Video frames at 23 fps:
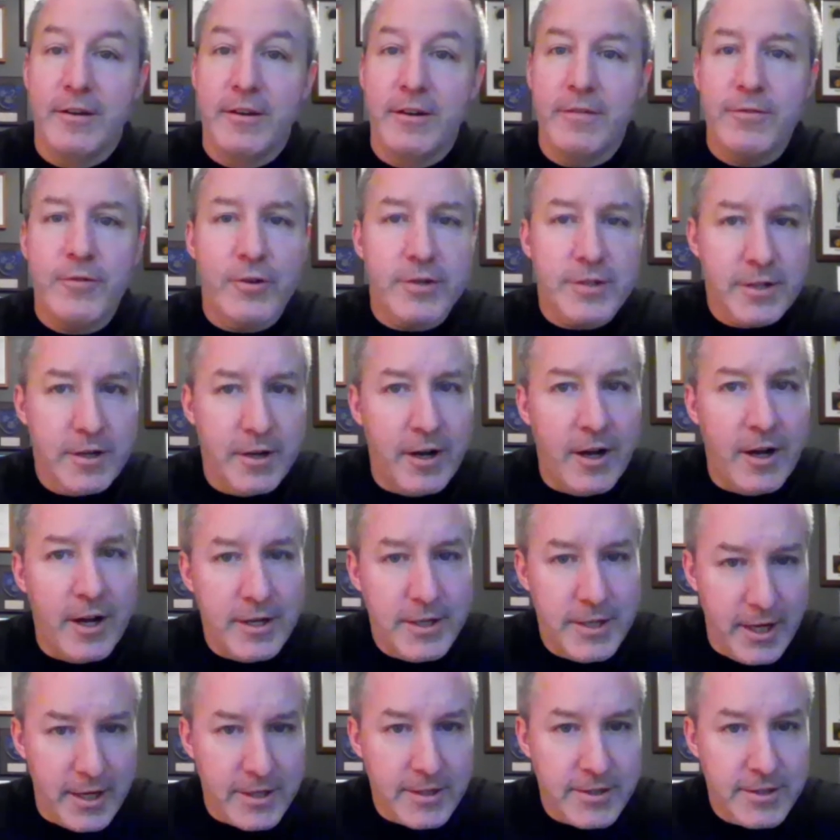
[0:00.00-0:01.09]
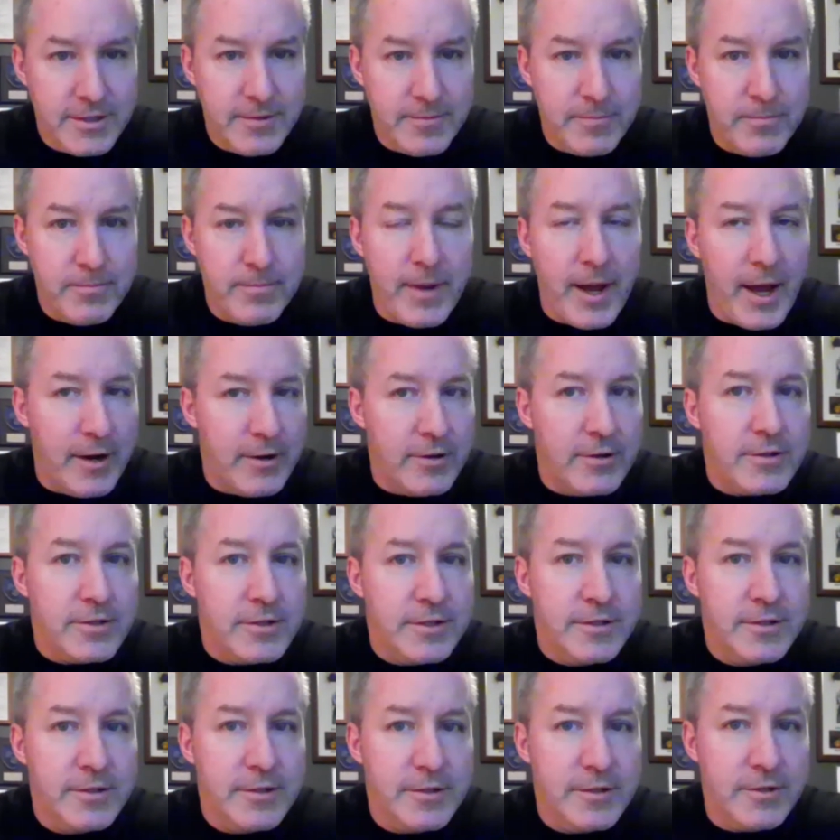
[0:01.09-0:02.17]
Of course, context
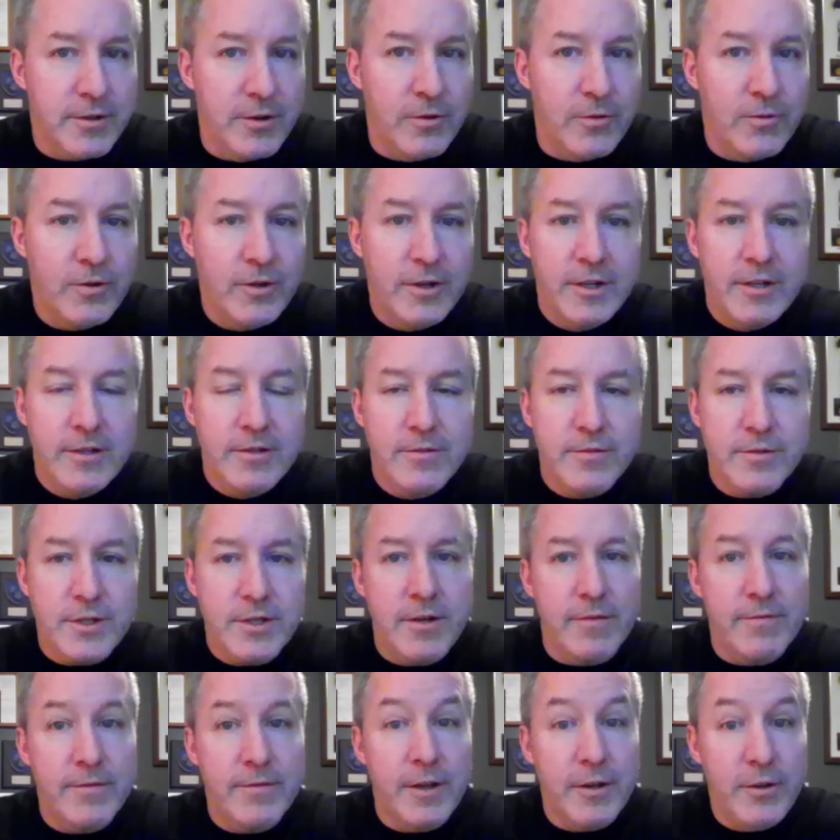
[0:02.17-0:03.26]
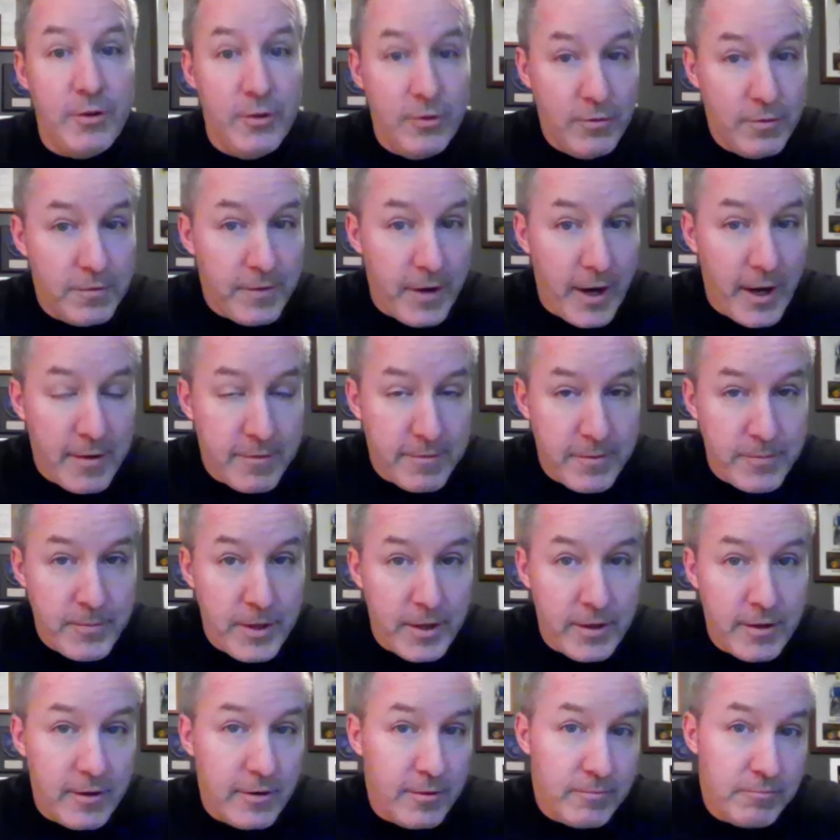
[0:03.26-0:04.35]
matters. So stuff that you find
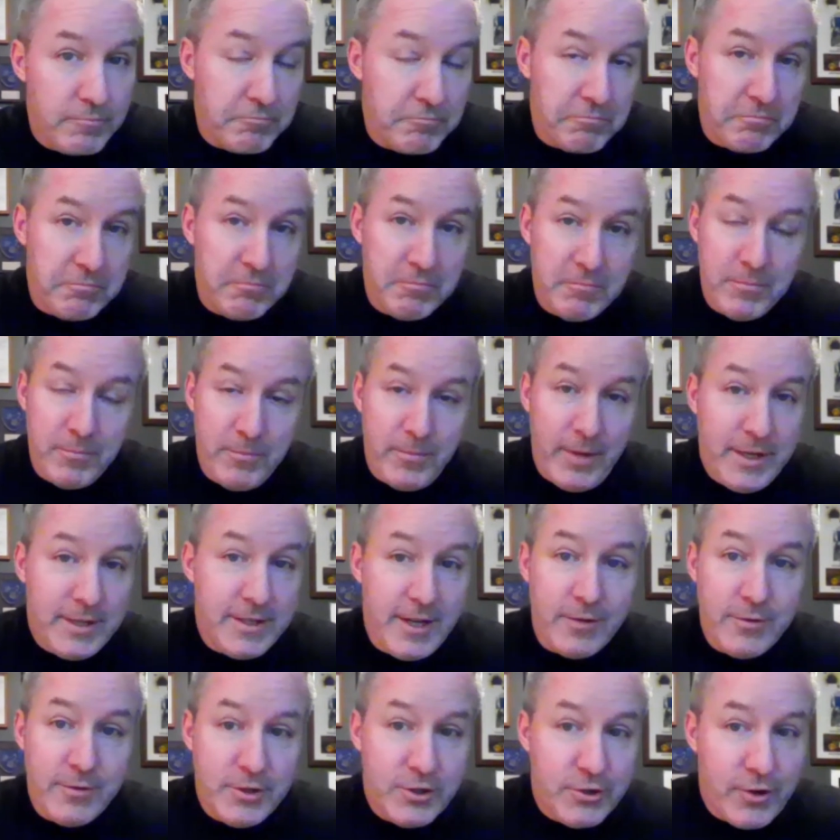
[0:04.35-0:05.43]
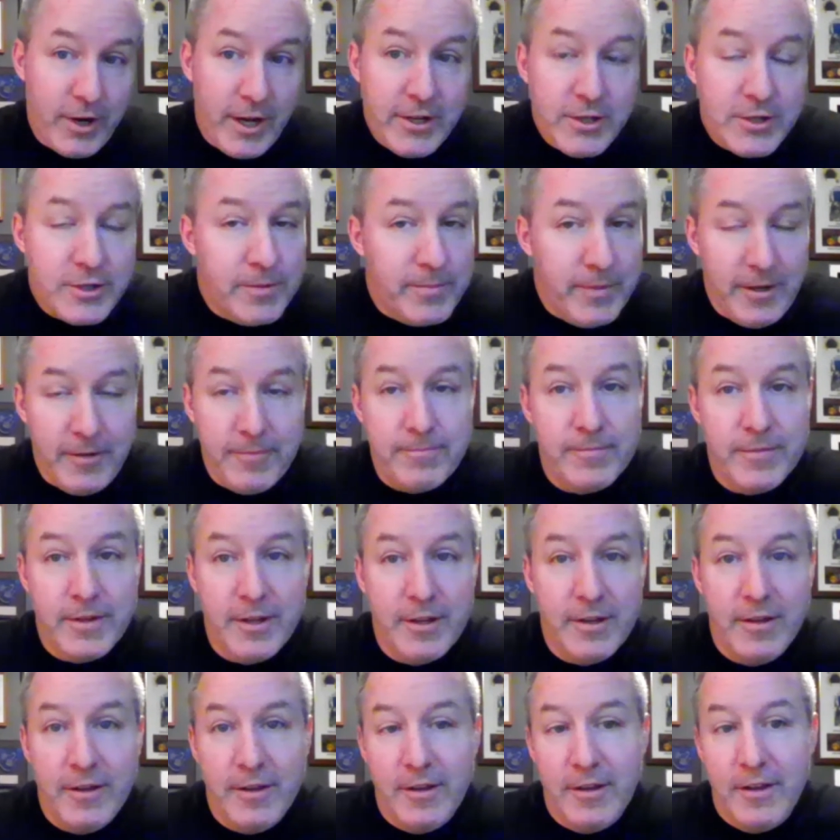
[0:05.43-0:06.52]
familiar might sound strange to me,
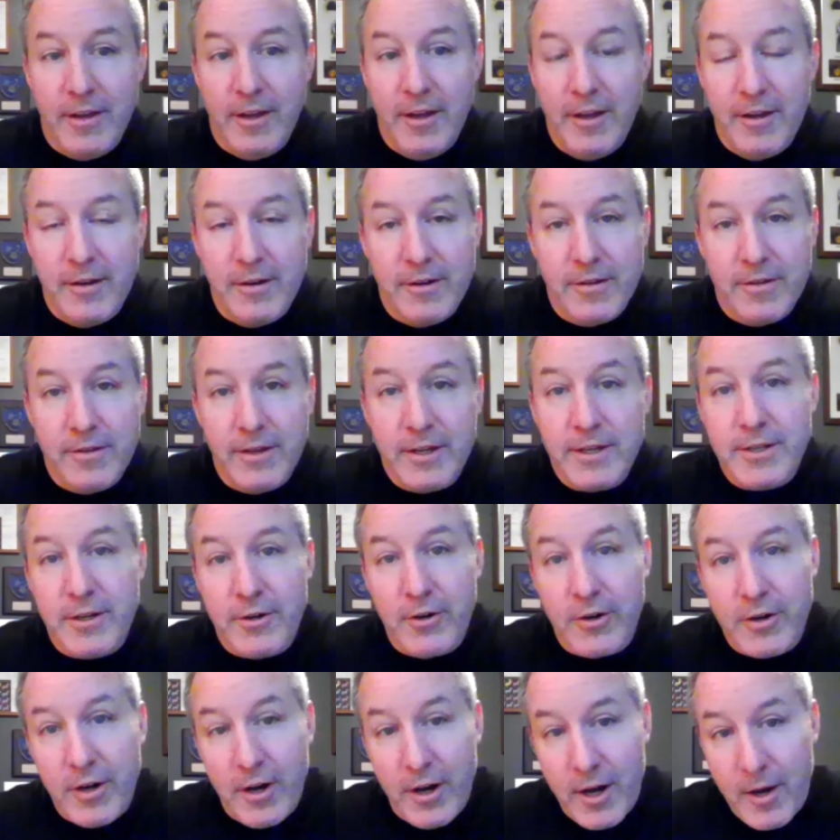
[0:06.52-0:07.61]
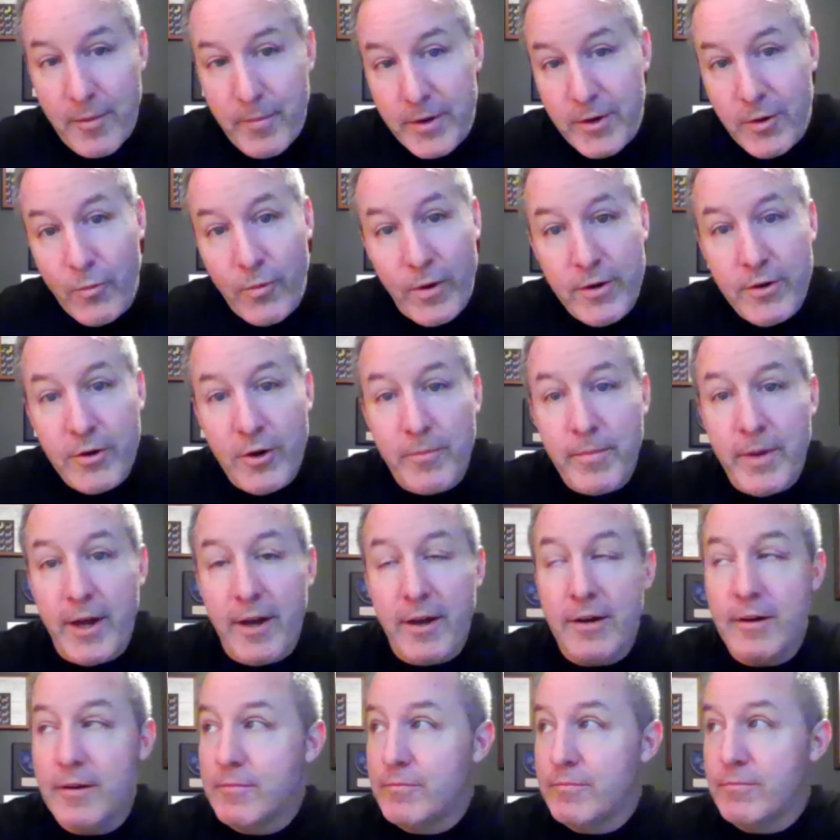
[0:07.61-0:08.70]
and things that are common in one
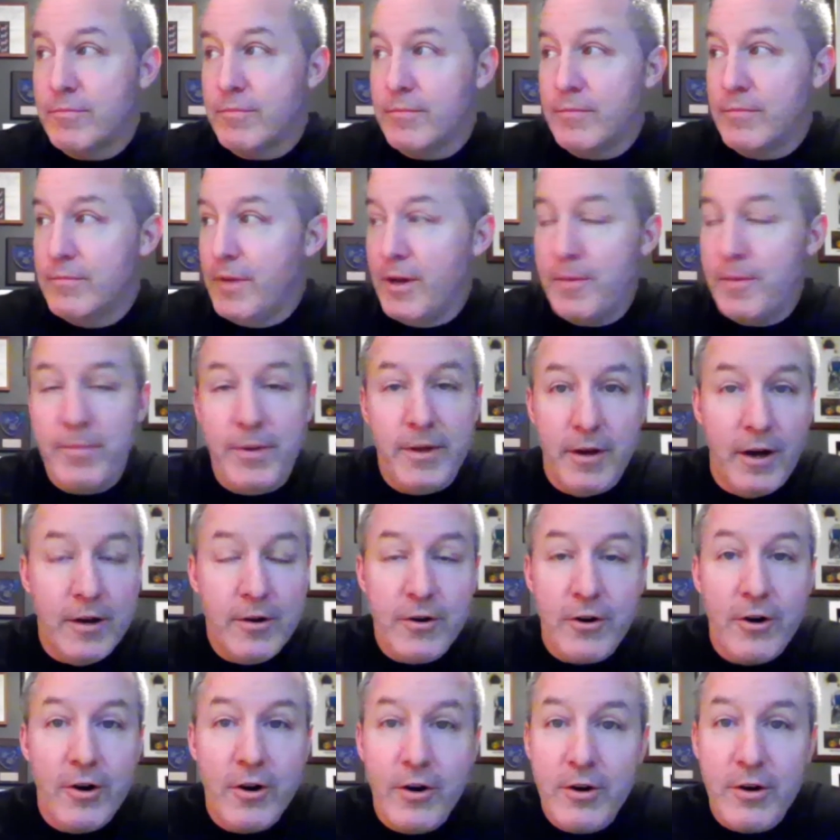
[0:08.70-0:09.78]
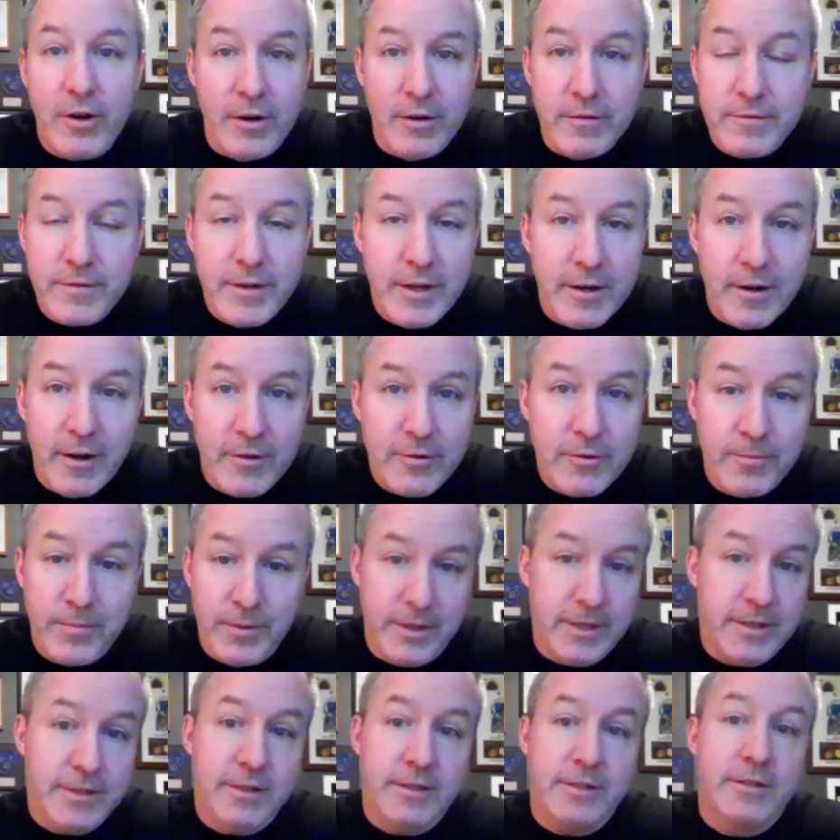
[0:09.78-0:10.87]
domain might be unheard of in other
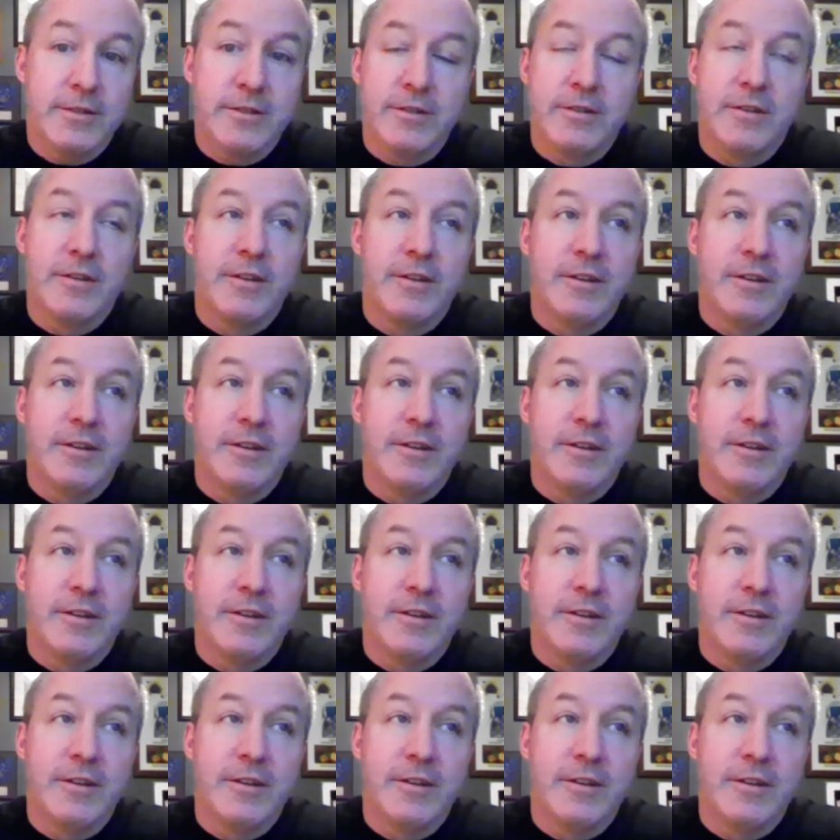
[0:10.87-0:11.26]
places.